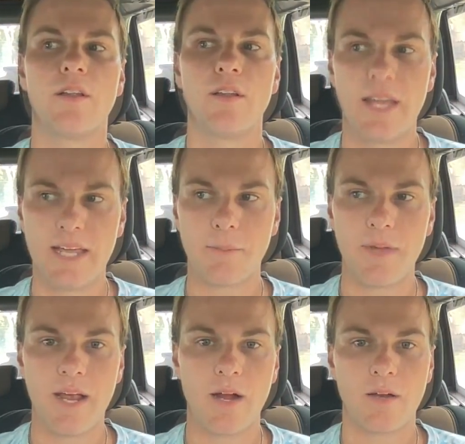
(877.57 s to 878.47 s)
laying
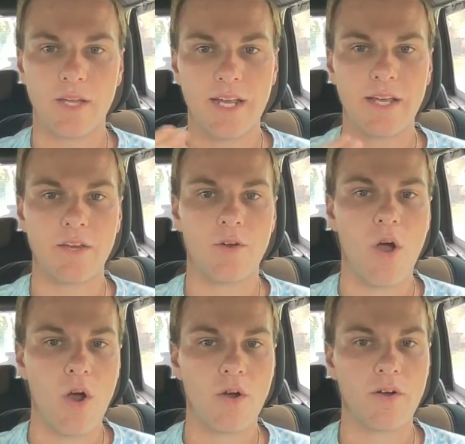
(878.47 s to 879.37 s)
bare, laying your
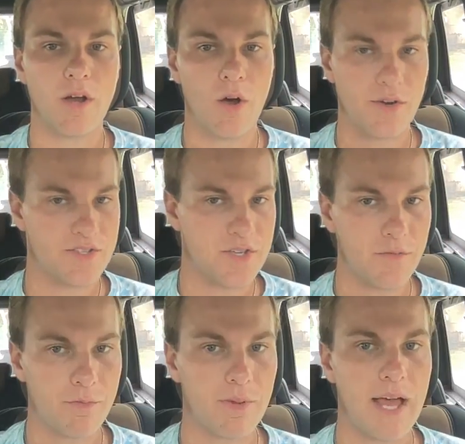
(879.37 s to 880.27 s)
heart on a
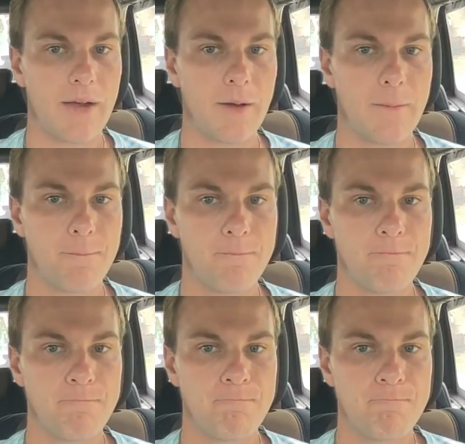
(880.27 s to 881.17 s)
silver platter
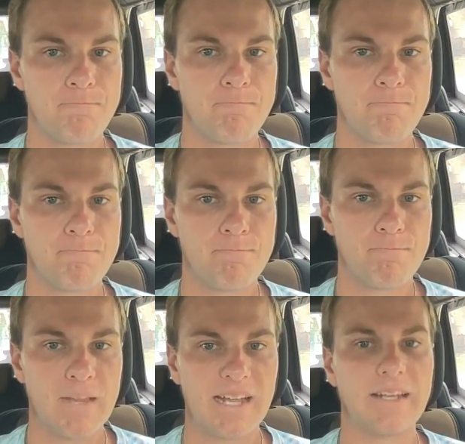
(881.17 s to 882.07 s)

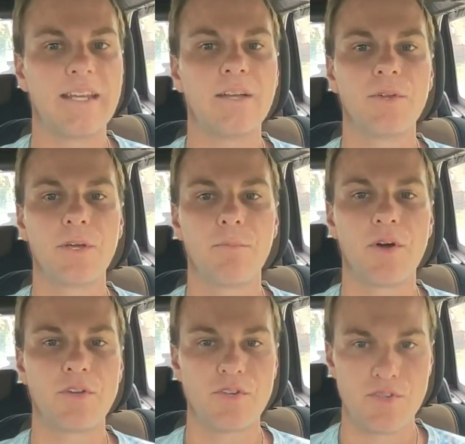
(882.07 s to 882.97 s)
and kneeling
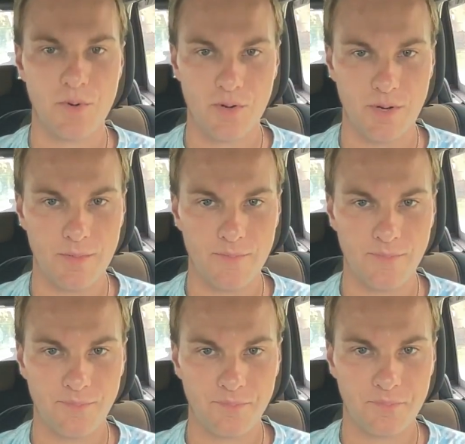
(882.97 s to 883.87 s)
upon your sword
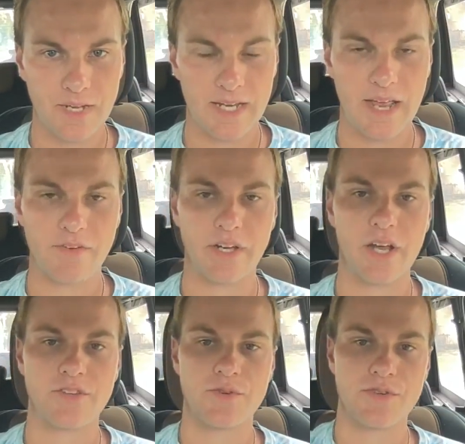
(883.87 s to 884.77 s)
and having
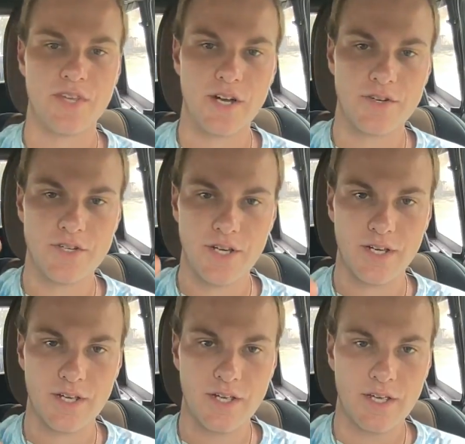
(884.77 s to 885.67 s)
God's source energy
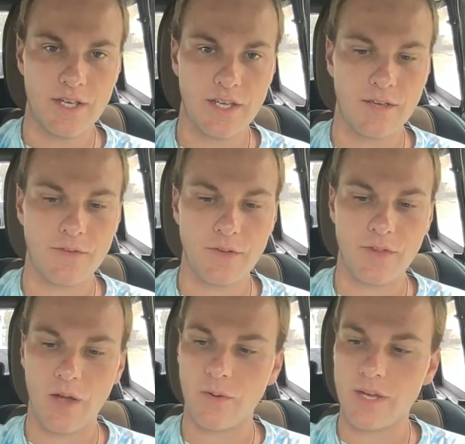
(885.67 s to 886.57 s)
give you
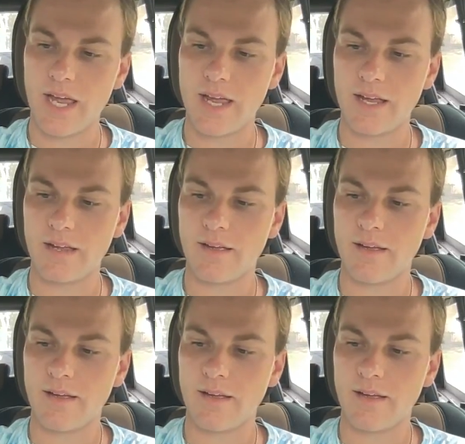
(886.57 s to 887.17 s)
the okay